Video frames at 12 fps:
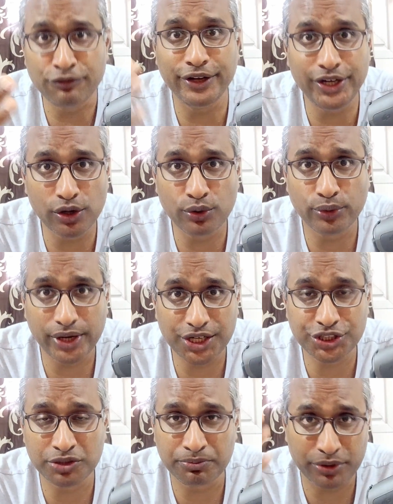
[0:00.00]
video
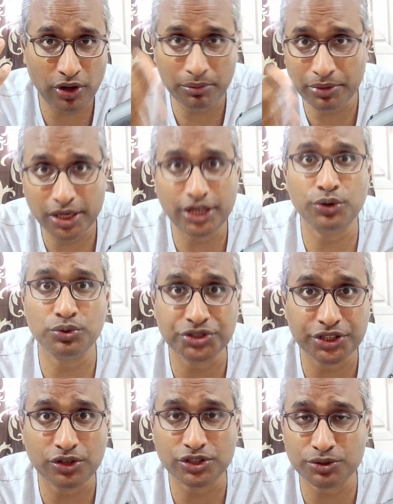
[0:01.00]
creation predominantly
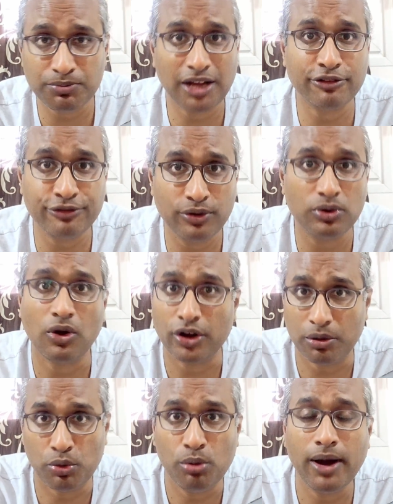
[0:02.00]
using your smartphone
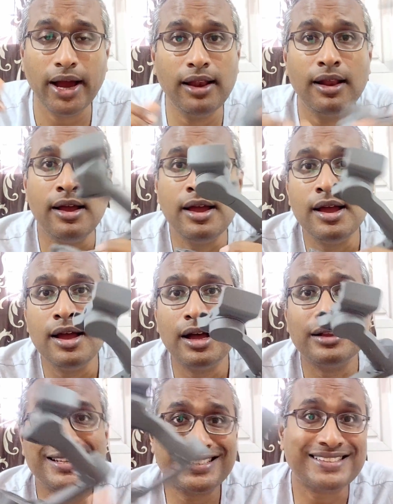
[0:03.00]
or your mobile,
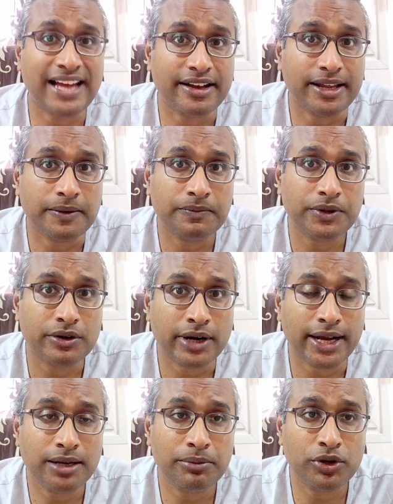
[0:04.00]
this is handy,
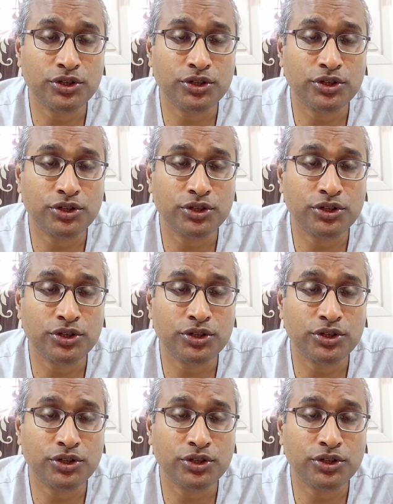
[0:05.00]
right?